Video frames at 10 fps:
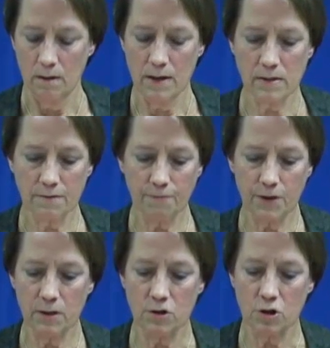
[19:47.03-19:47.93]
Let's
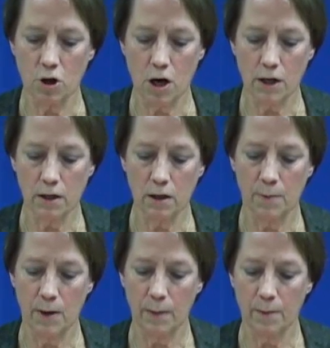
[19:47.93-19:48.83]
finish talking
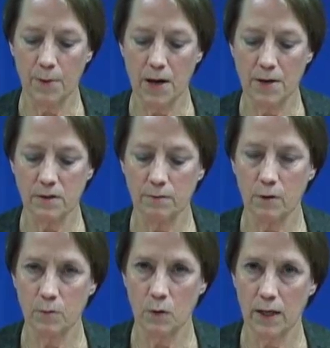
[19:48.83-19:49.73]
about the positive
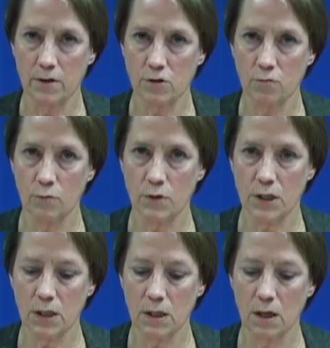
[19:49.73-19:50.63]
communication
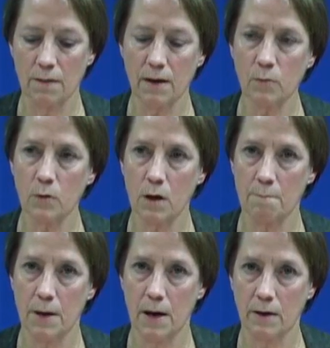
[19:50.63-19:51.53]
routine, and then we'll
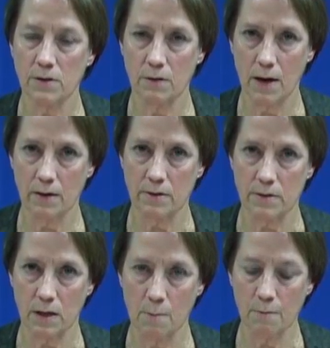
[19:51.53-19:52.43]
come back to that
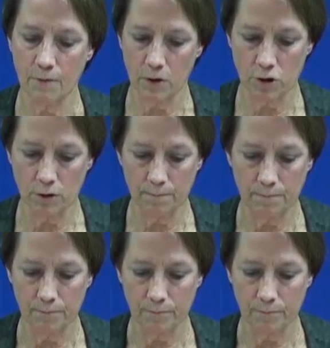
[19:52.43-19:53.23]
escape function.